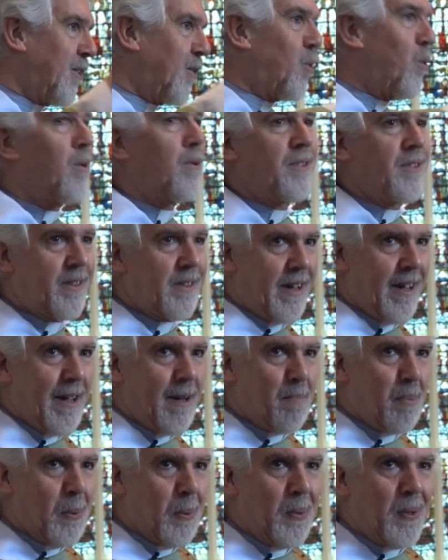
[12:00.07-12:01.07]
Lord's
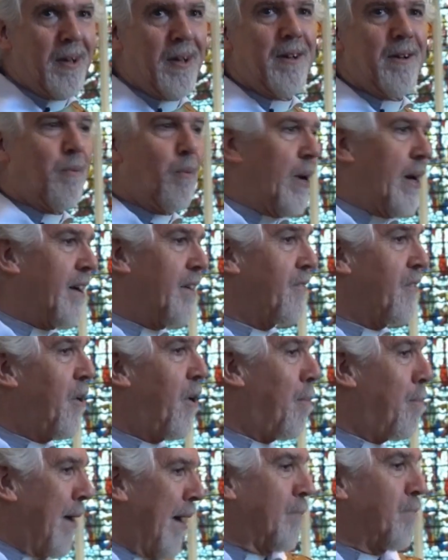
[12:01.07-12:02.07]
table. We have
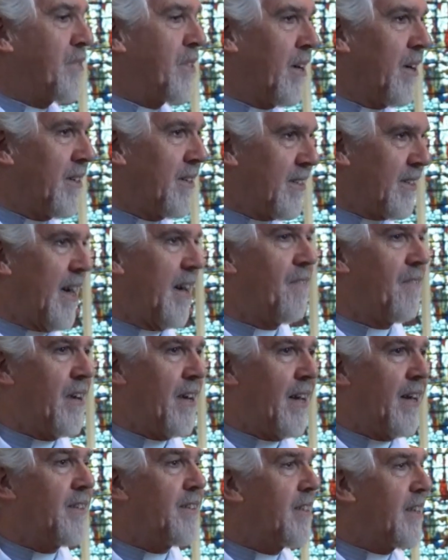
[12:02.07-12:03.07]
not baptised
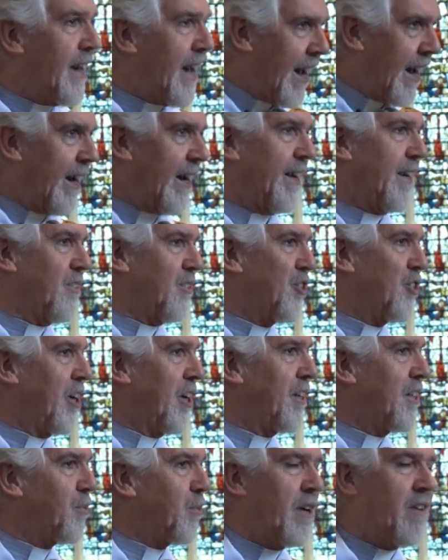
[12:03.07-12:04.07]
Stephanie into the Anglican
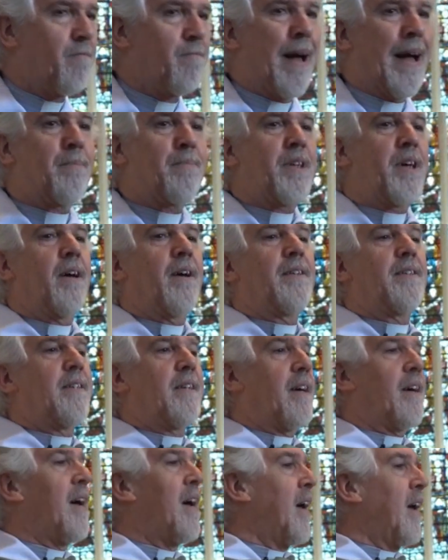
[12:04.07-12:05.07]
church, we've baptised
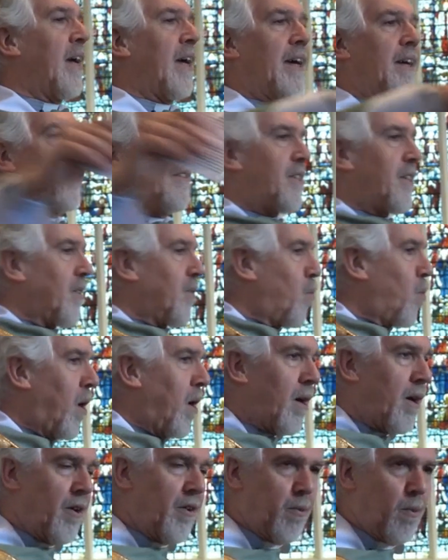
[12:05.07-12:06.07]
her into the
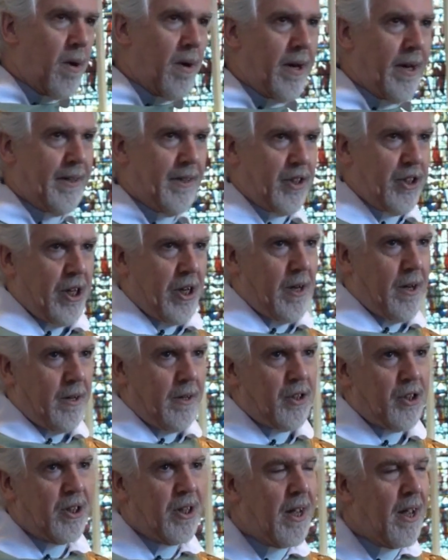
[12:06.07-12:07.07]
worldwide
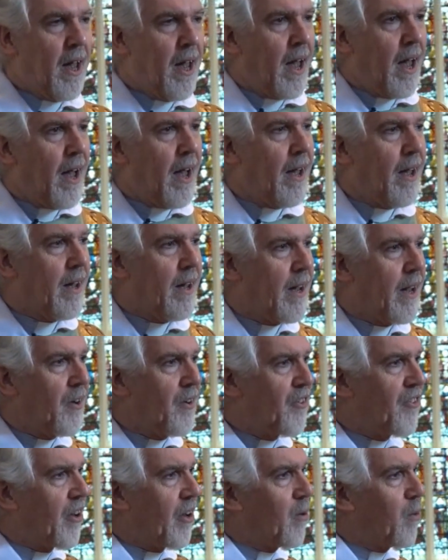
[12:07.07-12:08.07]
church.
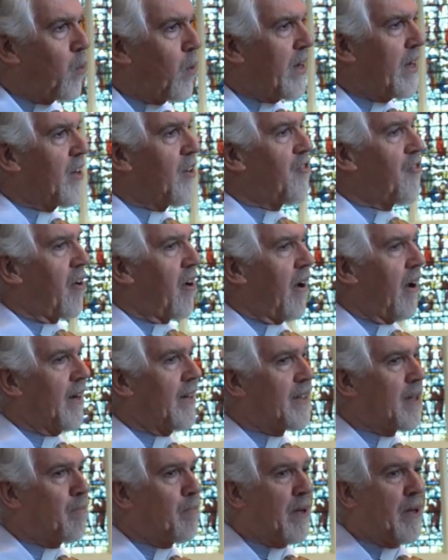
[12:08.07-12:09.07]
And so we're trying
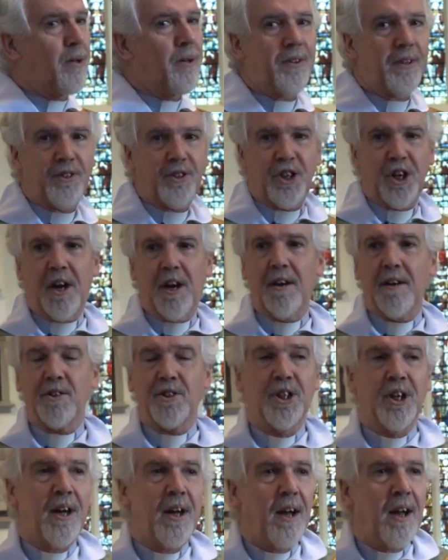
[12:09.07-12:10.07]
to build a
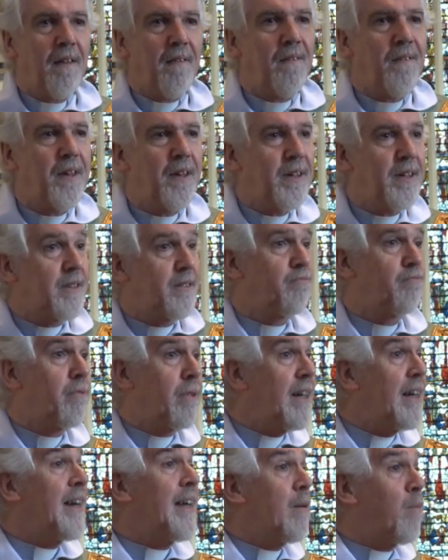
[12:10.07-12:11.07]
church that is
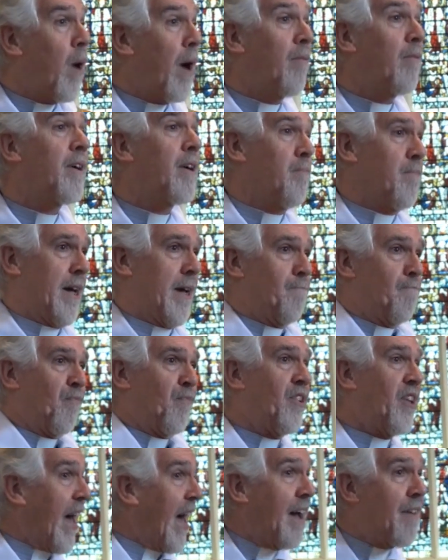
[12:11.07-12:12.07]
really welcoming
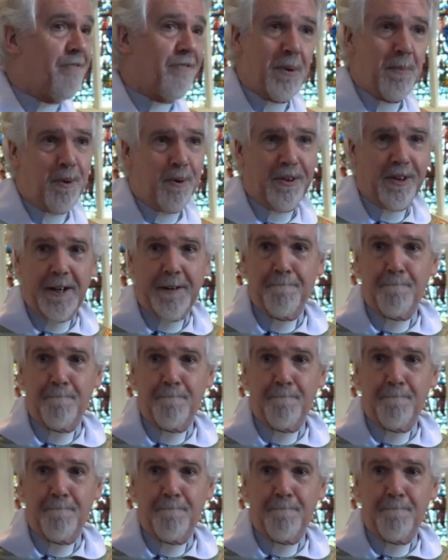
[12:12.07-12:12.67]
to everybody.